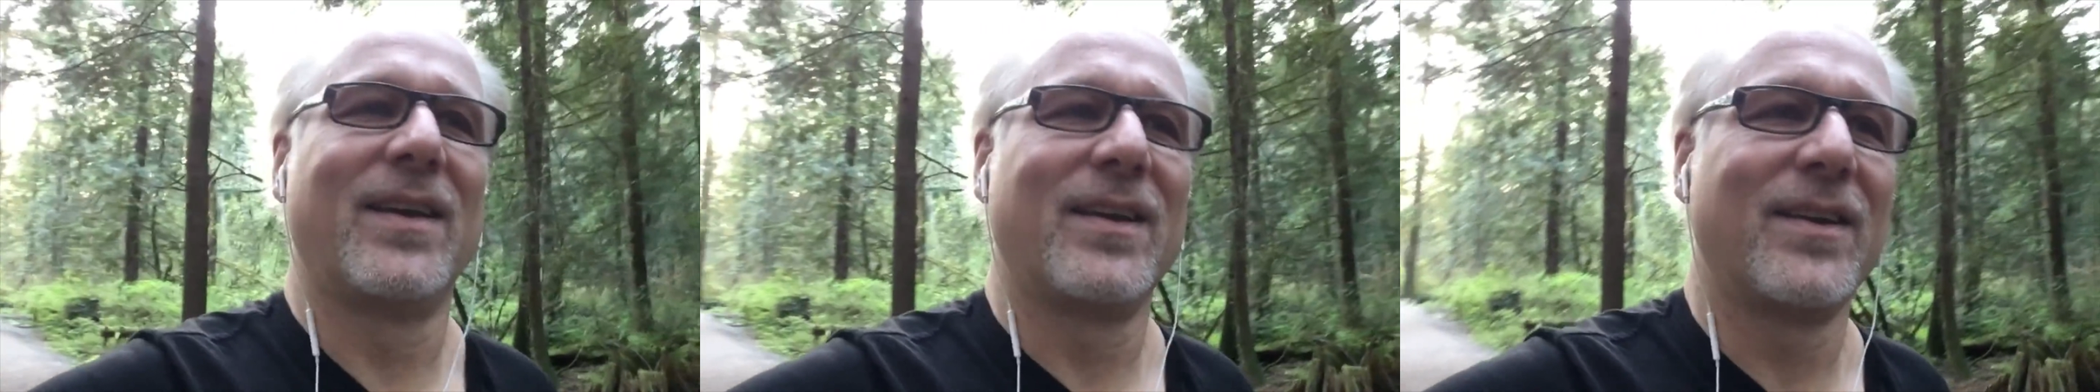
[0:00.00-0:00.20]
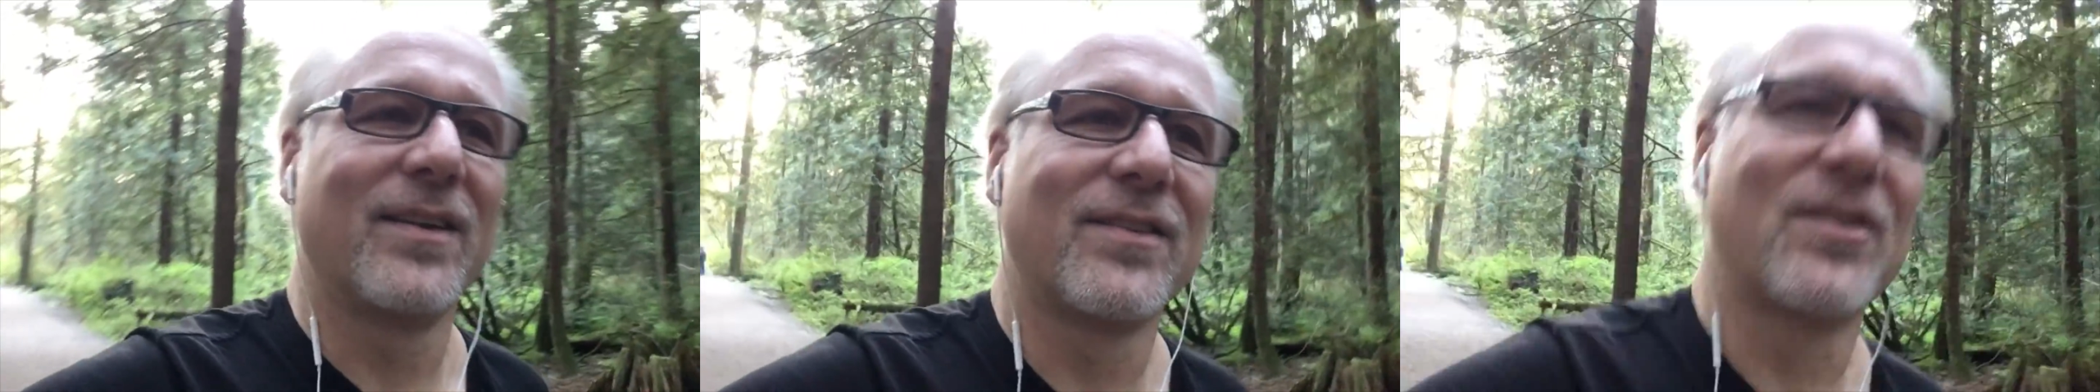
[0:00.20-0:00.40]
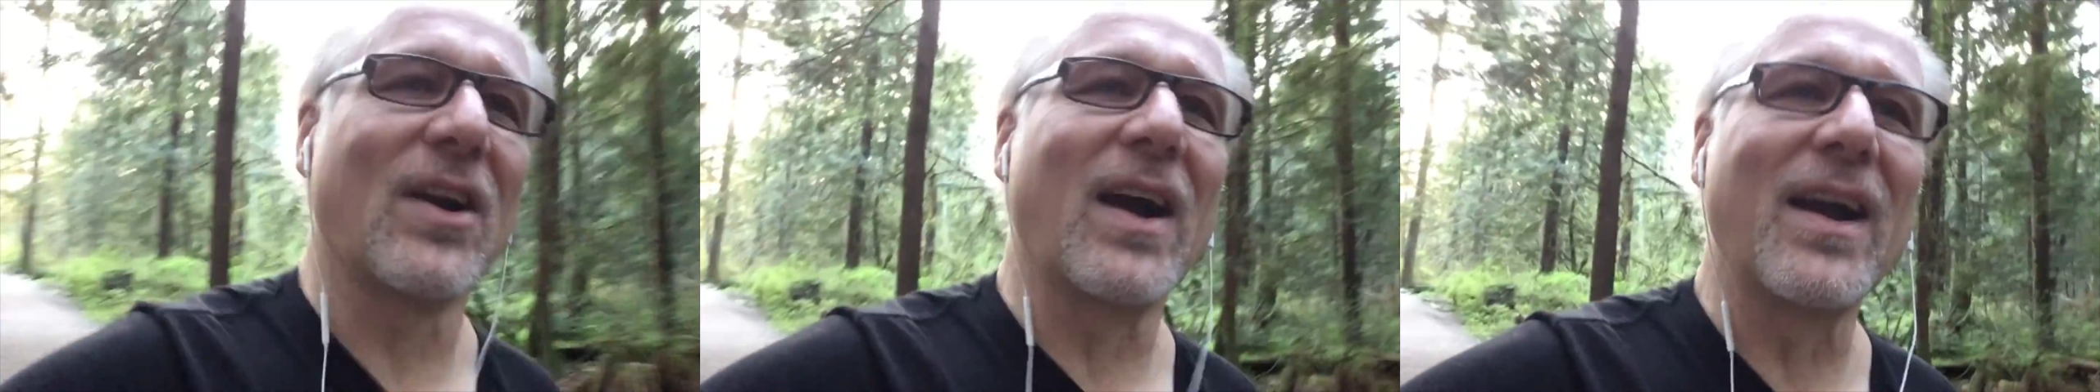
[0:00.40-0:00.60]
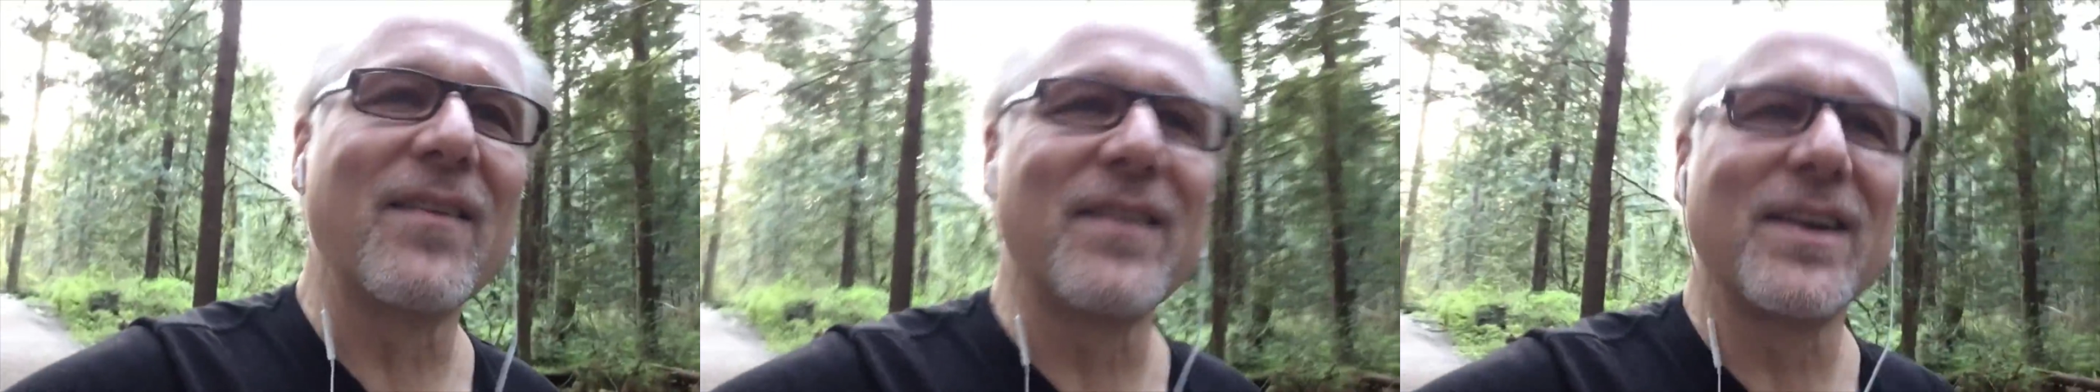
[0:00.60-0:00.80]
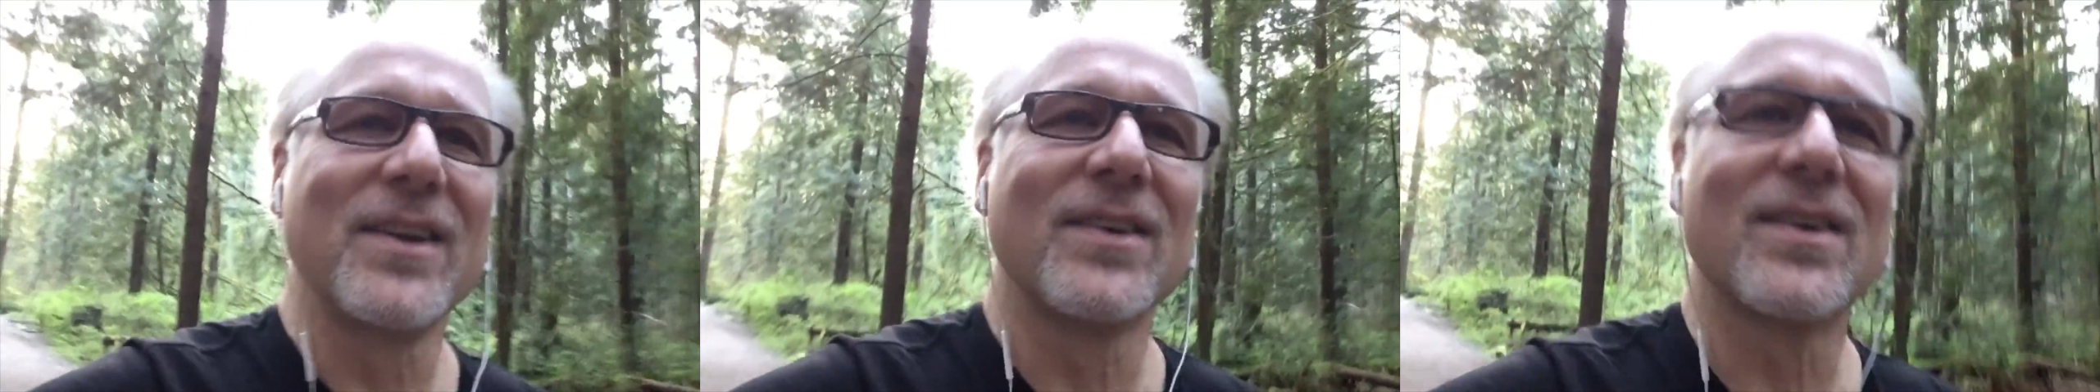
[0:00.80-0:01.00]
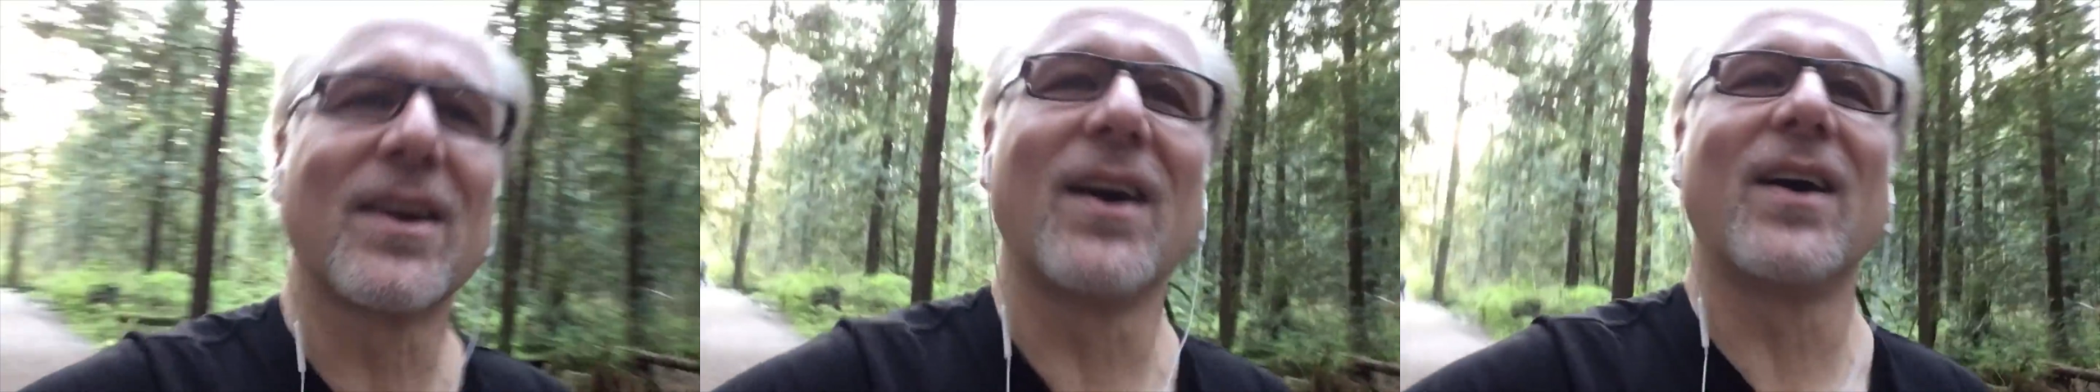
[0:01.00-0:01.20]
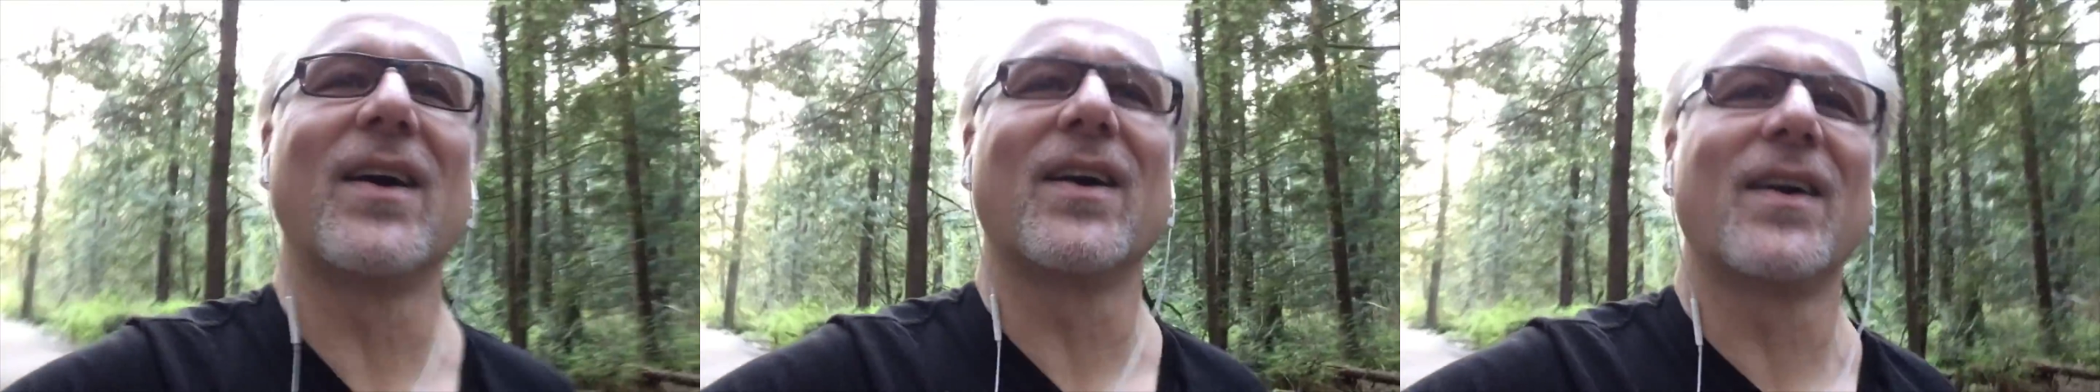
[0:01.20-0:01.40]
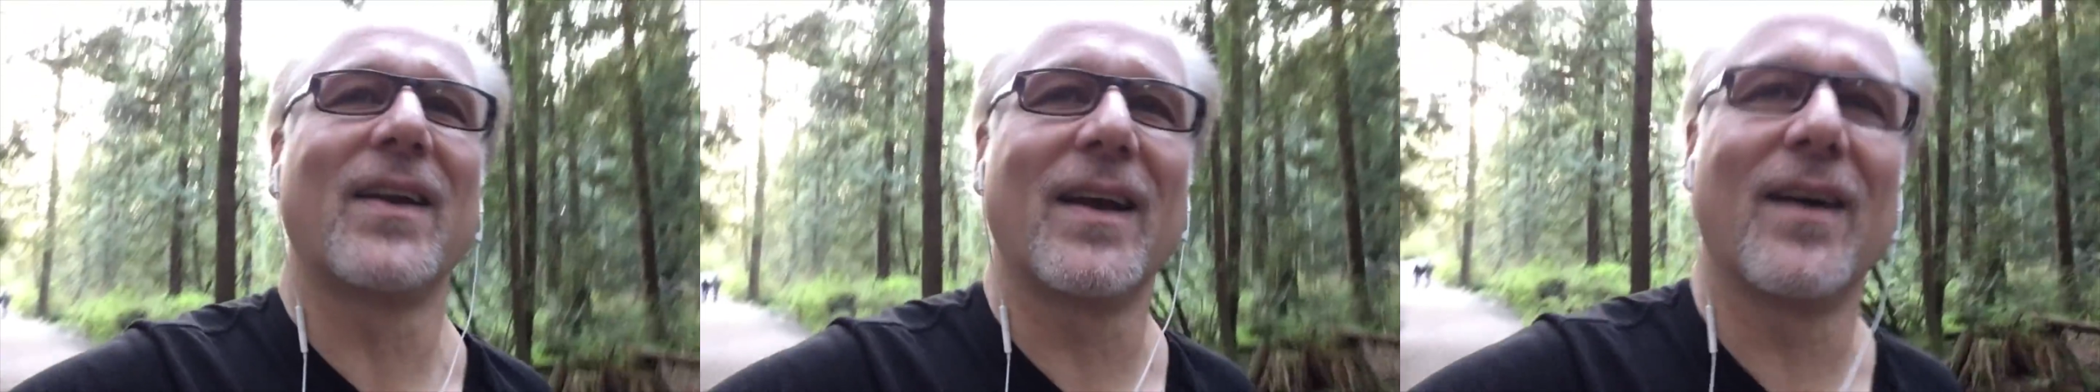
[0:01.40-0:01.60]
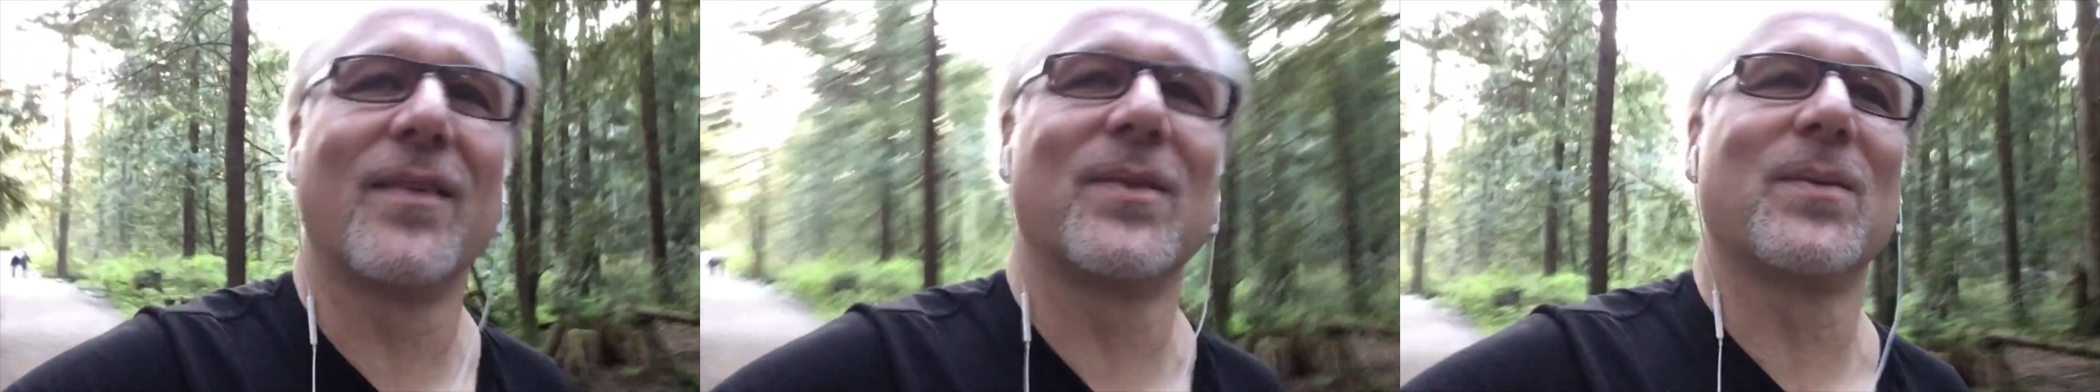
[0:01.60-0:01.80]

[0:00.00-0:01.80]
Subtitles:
You're driving your car down